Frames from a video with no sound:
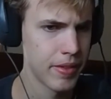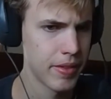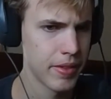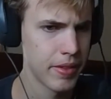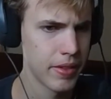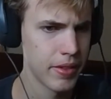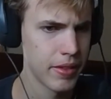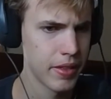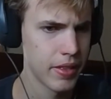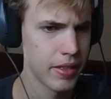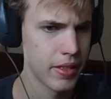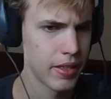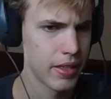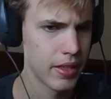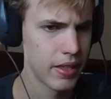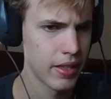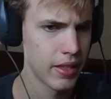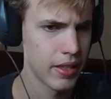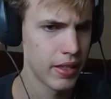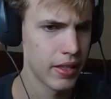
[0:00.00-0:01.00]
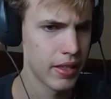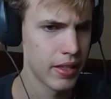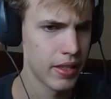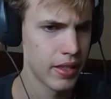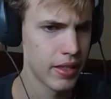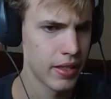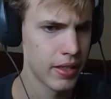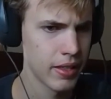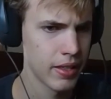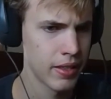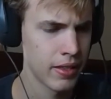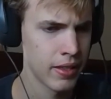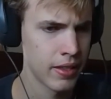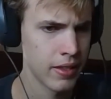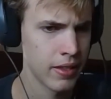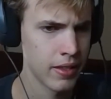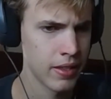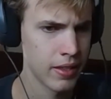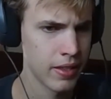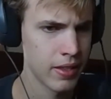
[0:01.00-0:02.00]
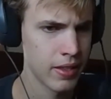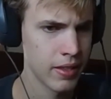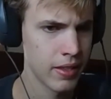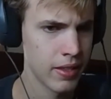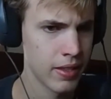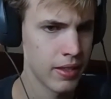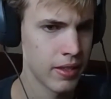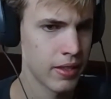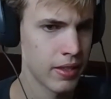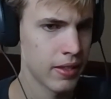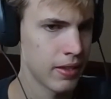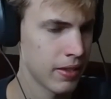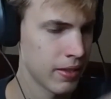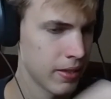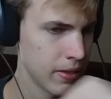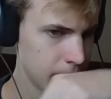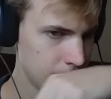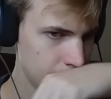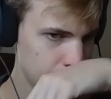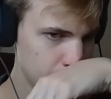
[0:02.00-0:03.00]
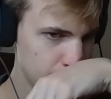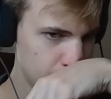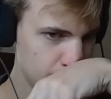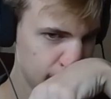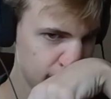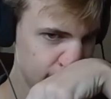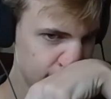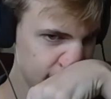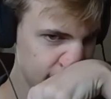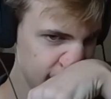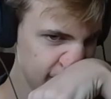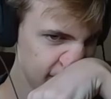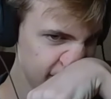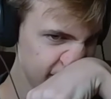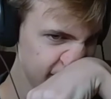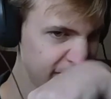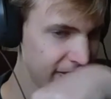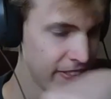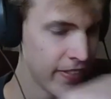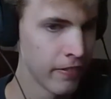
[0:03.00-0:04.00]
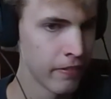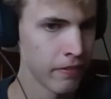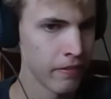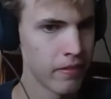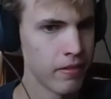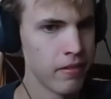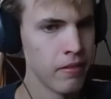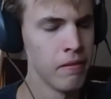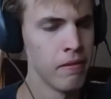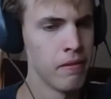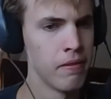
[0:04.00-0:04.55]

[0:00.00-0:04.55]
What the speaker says: No words are spoken by the person on screen.